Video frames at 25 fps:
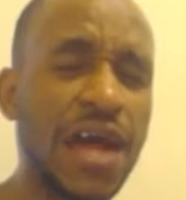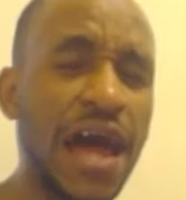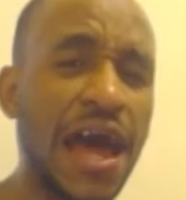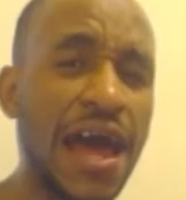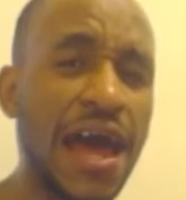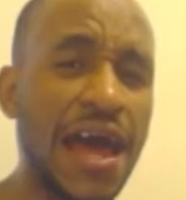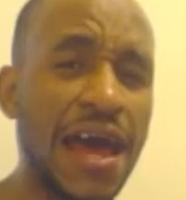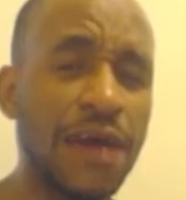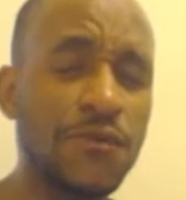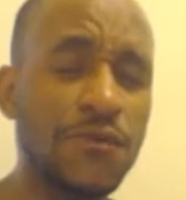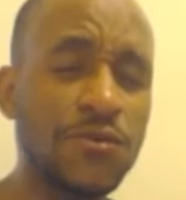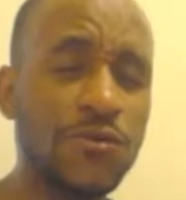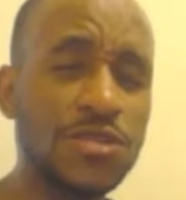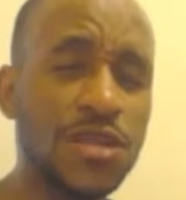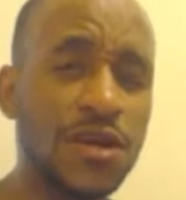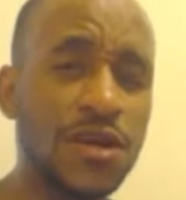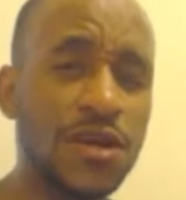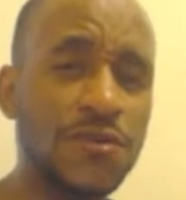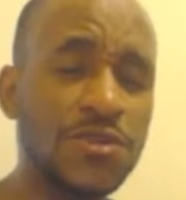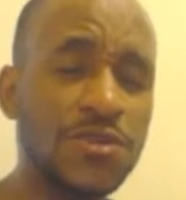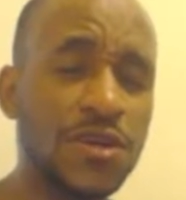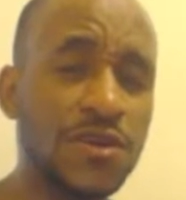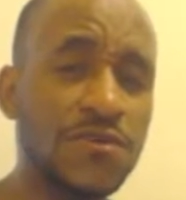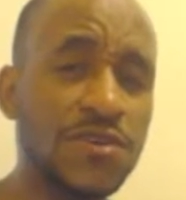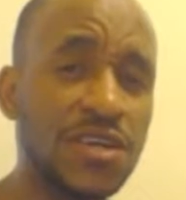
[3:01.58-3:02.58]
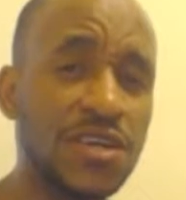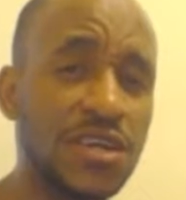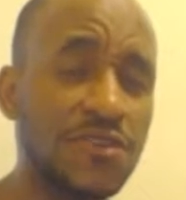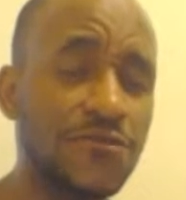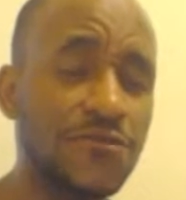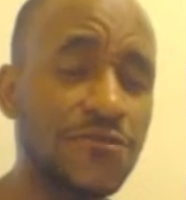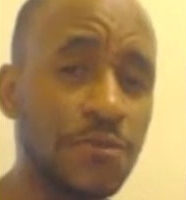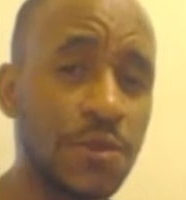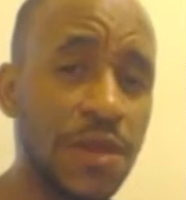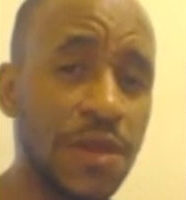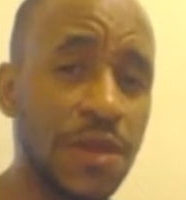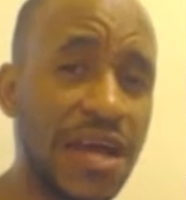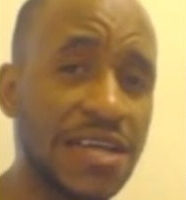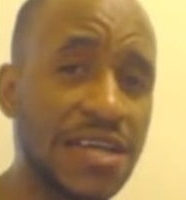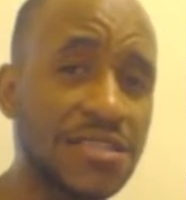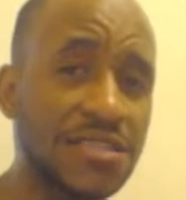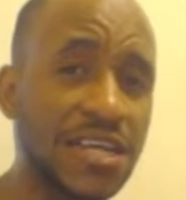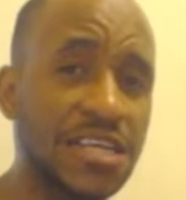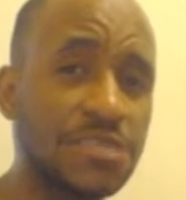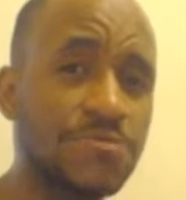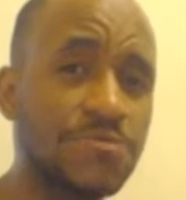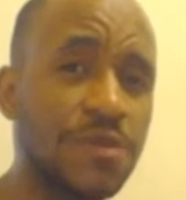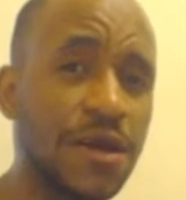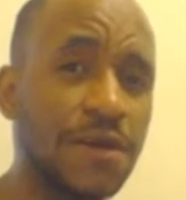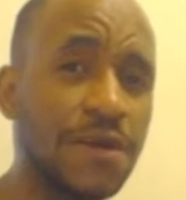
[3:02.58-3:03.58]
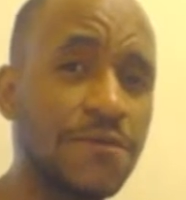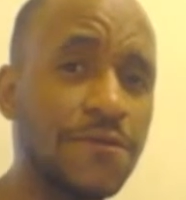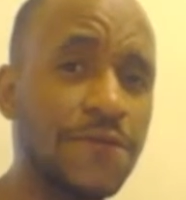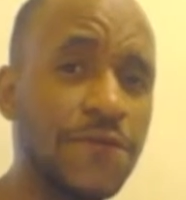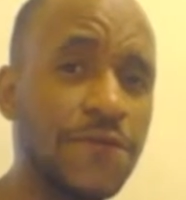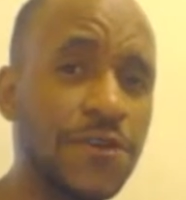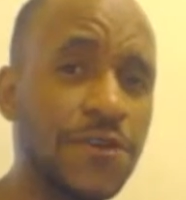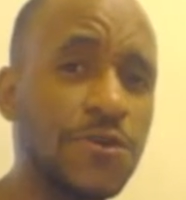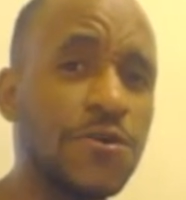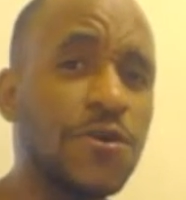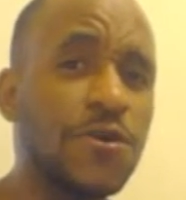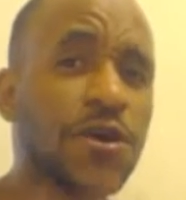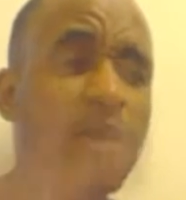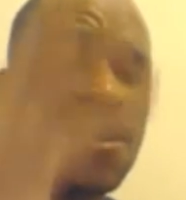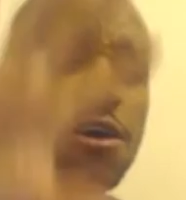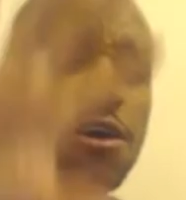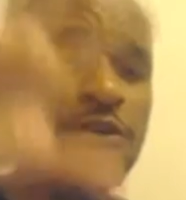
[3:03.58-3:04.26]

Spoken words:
I had with WWE from last night's pay-per-view.